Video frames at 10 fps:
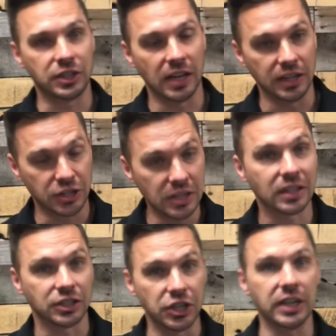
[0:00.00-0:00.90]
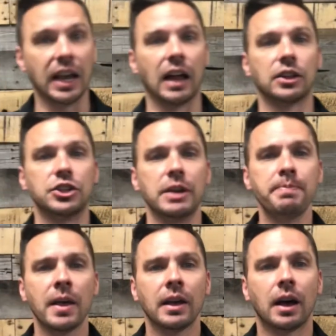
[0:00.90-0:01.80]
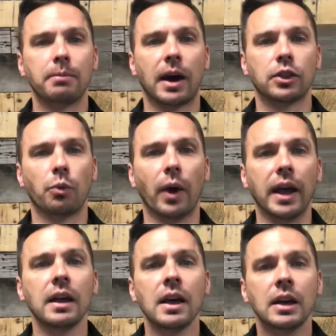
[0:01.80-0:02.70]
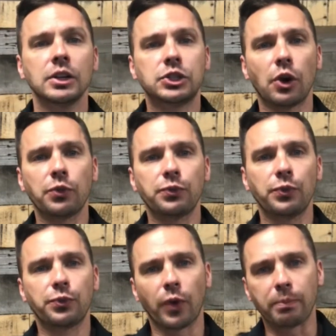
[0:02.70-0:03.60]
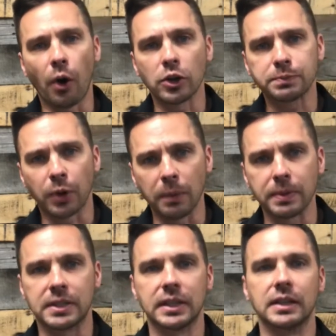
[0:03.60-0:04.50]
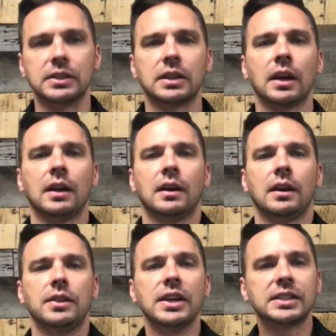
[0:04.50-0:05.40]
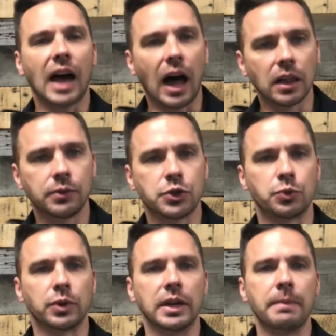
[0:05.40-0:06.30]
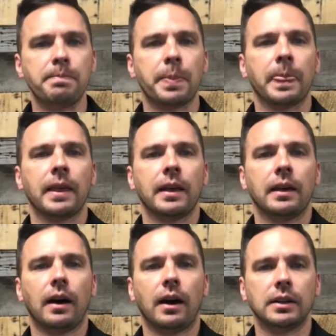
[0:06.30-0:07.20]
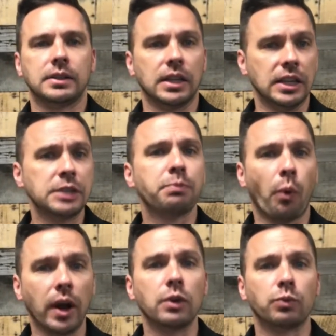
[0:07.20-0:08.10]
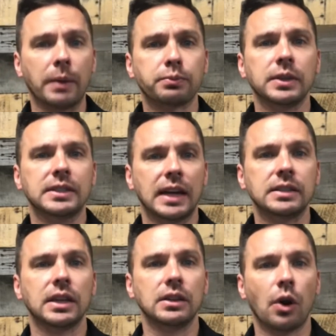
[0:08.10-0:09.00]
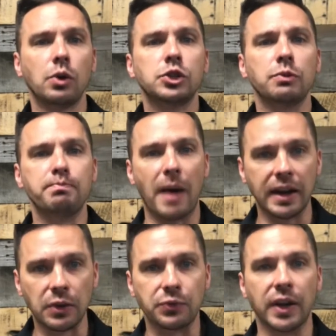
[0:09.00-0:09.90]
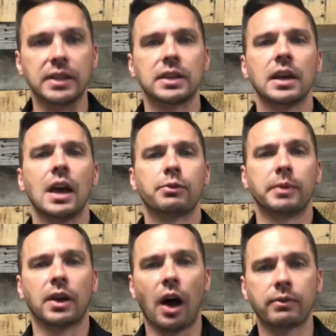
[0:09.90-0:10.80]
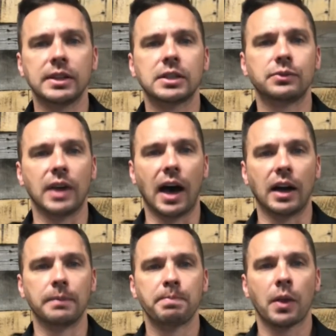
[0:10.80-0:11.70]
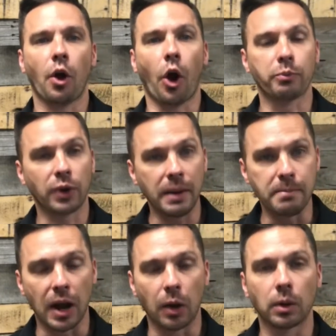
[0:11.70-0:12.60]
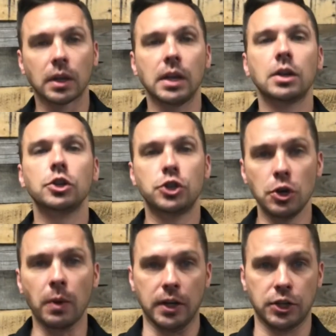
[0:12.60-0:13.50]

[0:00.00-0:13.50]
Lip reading: Jesus' genealogy, by the way. So for Paul's purposes, this olive tree, to this point, representing those who benefit from the covenants of God, are primarily Jewish.